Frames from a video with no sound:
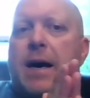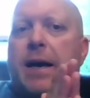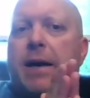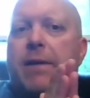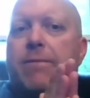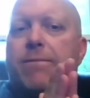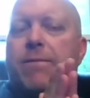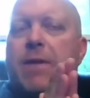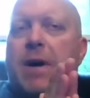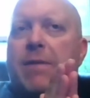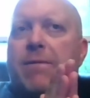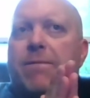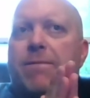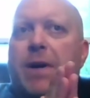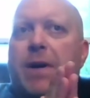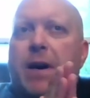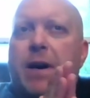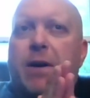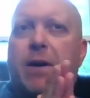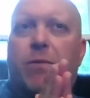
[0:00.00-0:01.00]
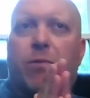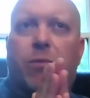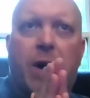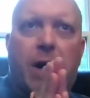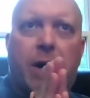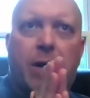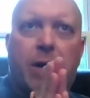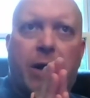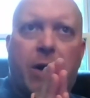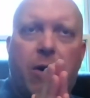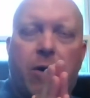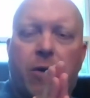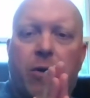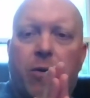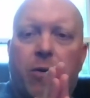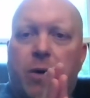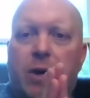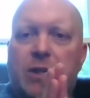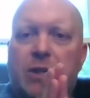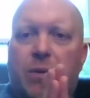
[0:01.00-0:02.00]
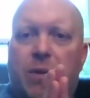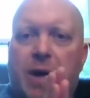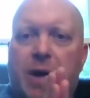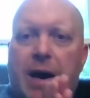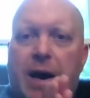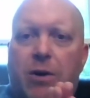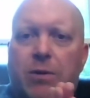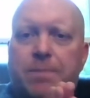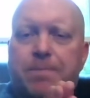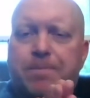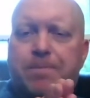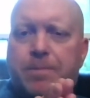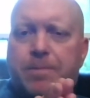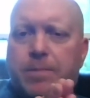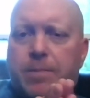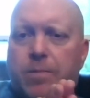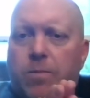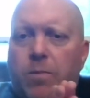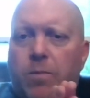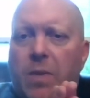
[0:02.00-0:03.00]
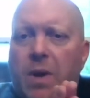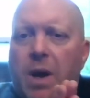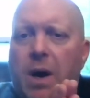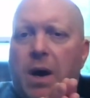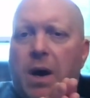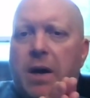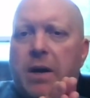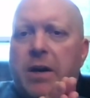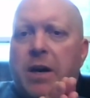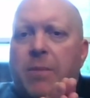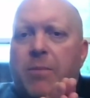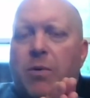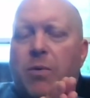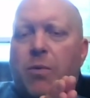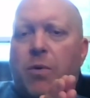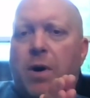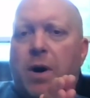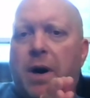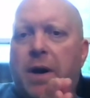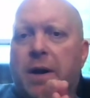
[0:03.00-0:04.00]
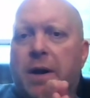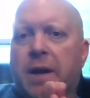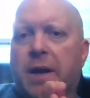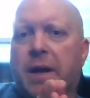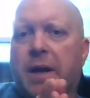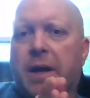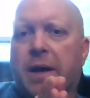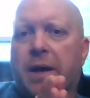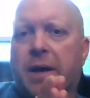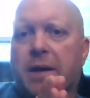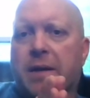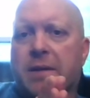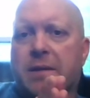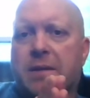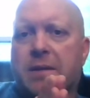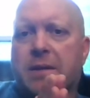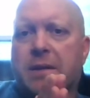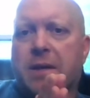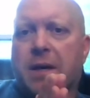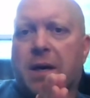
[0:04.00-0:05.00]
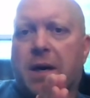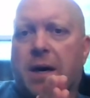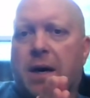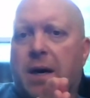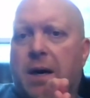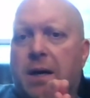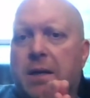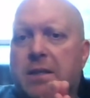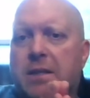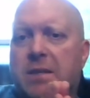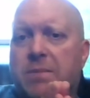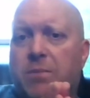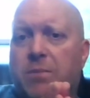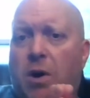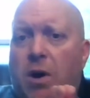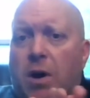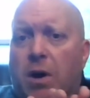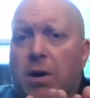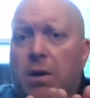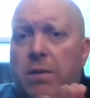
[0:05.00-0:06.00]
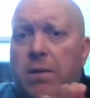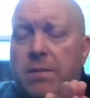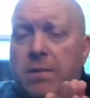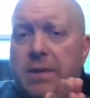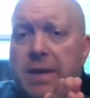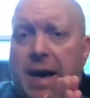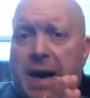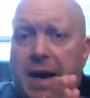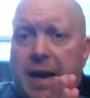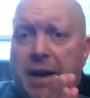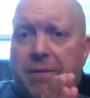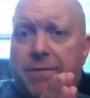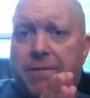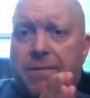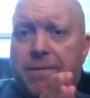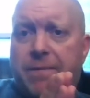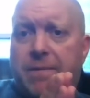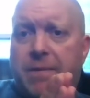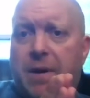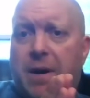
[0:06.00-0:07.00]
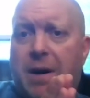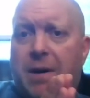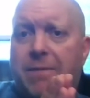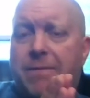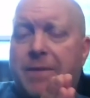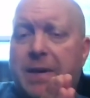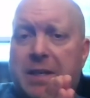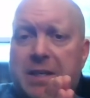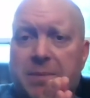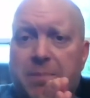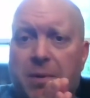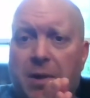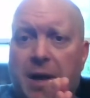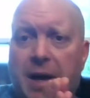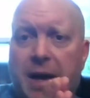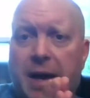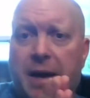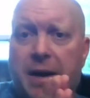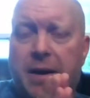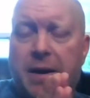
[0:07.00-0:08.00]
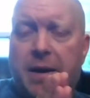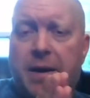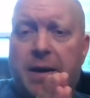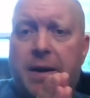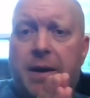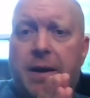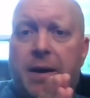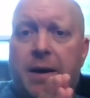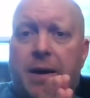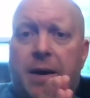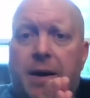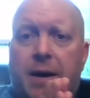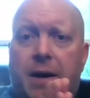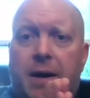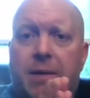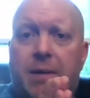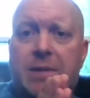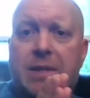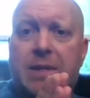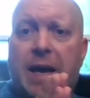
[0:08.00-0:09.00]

So the two tools that uh, I, I very rarely go to the woods without. Uh, number one is uh, a small knife,